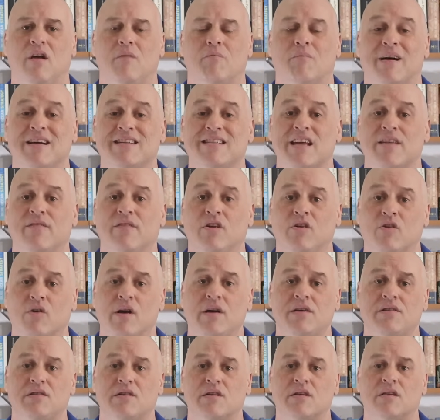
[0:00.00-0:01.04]
My saving
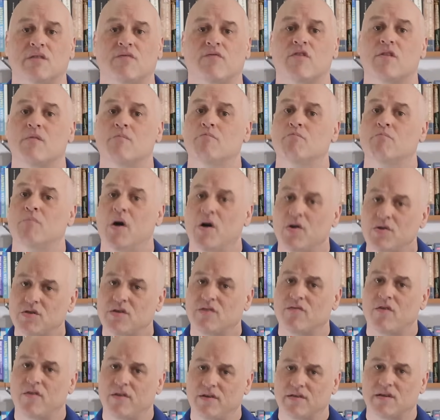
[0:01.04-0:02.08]
grace is, for the most
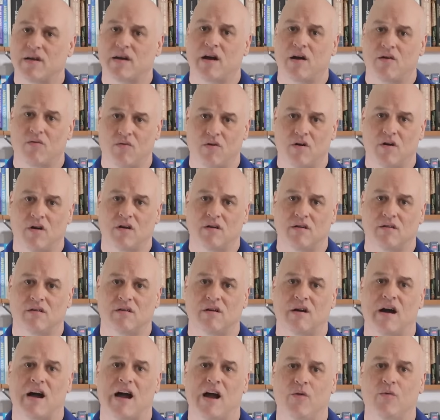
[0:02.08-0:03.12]
of the things I got wrong,
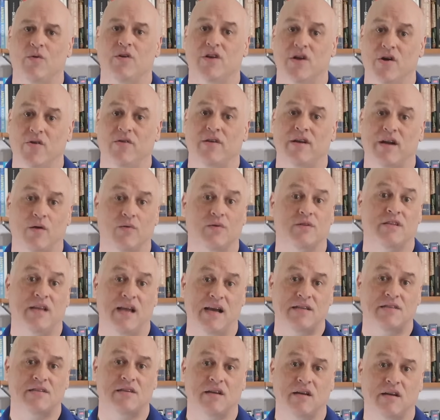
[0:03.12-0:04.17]
I would know that I was
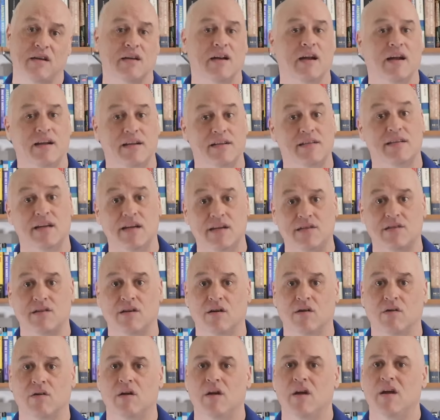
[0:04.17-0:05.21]
guessing and I could say so.